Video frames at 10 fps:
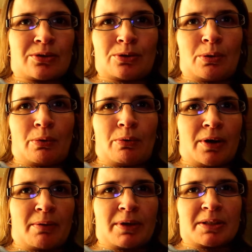It's all
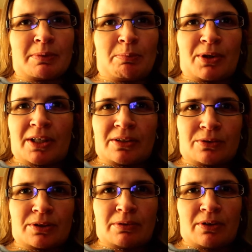quite reasonably
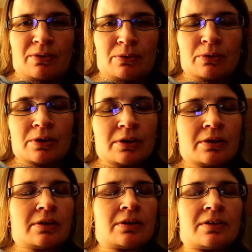priced, also, I thought.
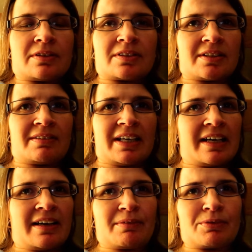So
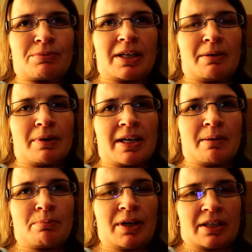yeah, I was really,
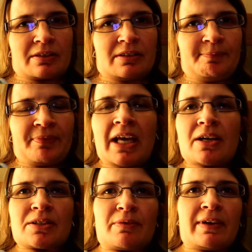really impressed.
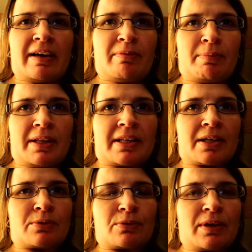So if you haven't been
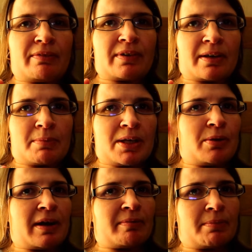there, or if like
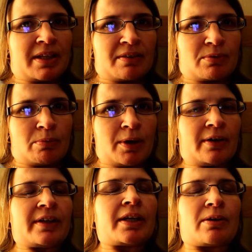me, you haven't been there for a
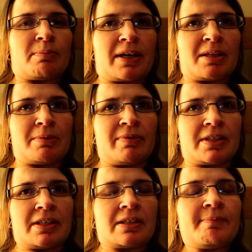while, then go and pay them a
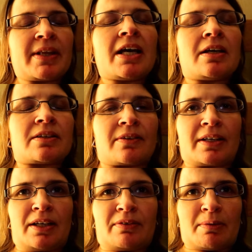visit. So
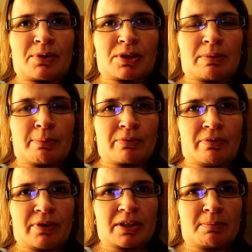thank you very much to Webb's
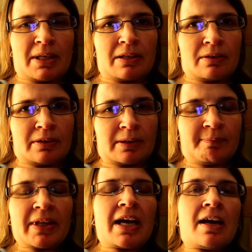for inviting me along.